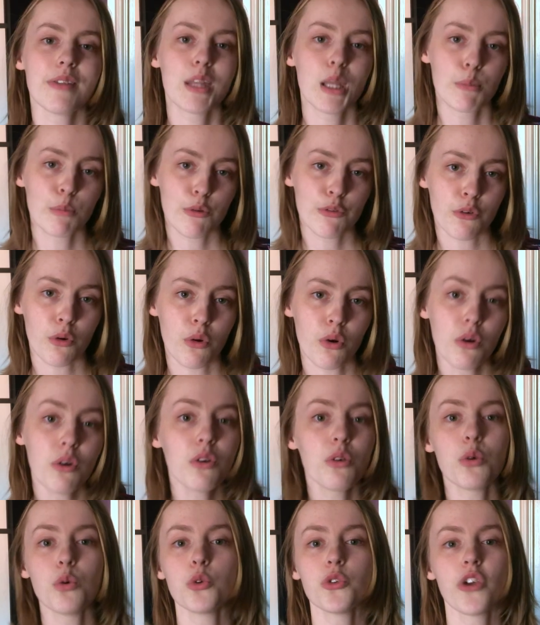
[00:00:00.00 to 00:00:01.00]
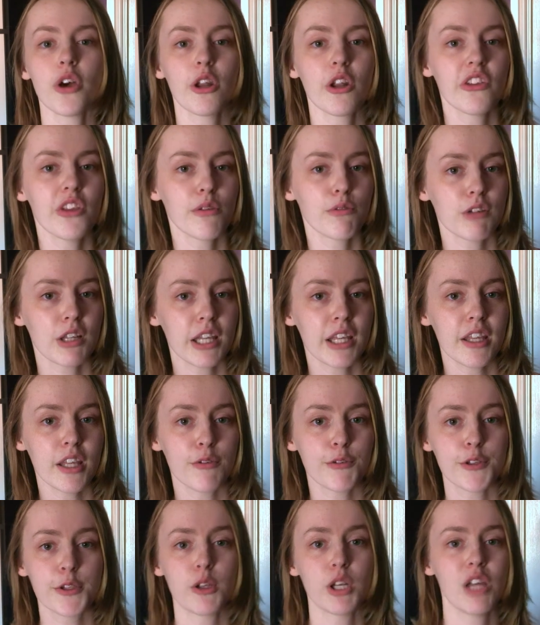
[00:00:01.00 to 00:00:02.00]
Number four, alternatively,
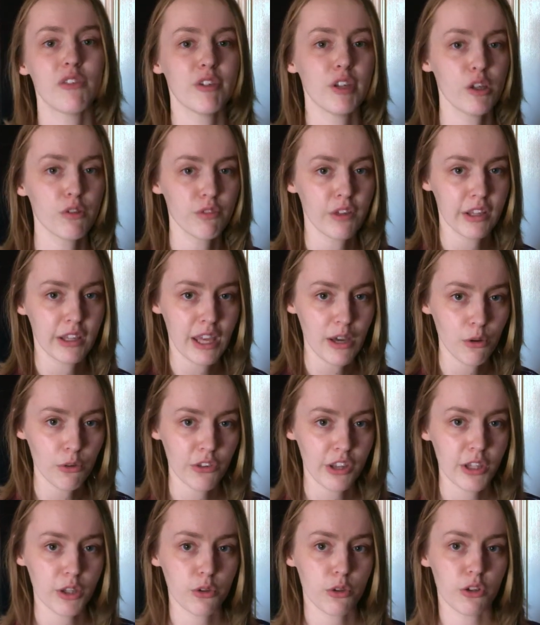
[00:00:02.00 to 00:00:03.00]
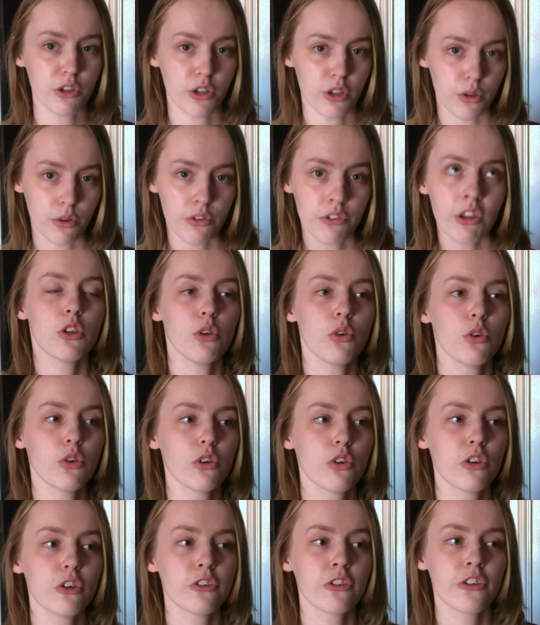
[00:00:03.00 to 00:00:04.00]
if you don't have anything else that you can use, you
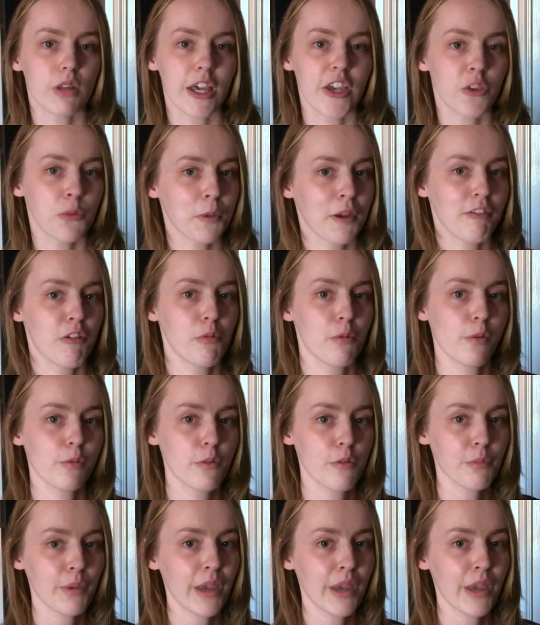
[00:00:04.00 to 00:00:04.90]
could experiment with